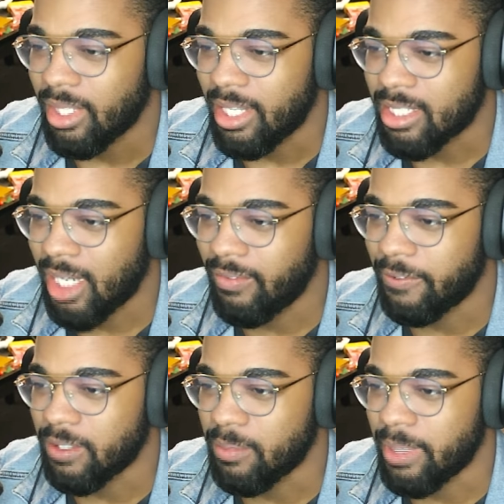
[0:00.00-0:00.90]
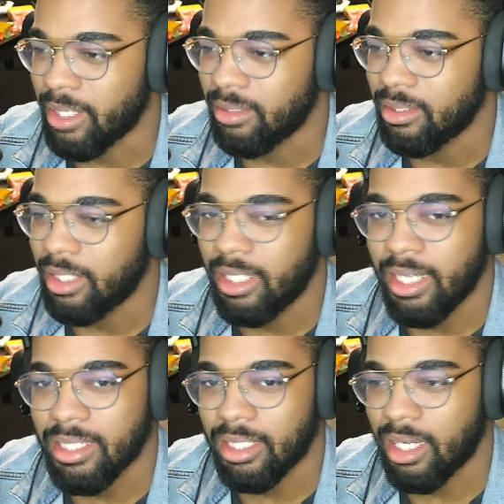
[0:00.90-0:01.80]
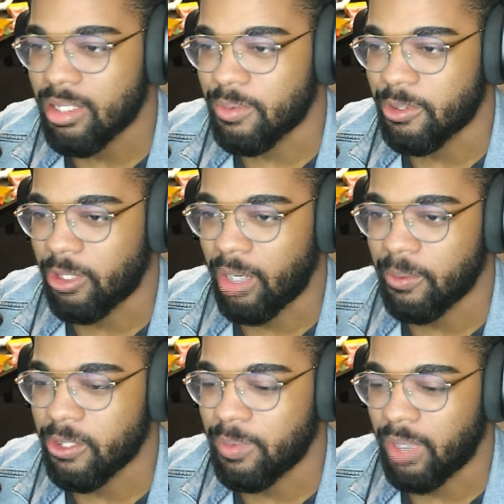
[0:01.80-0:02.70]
It's kind of up for debate. Like he has a lot of subscribers,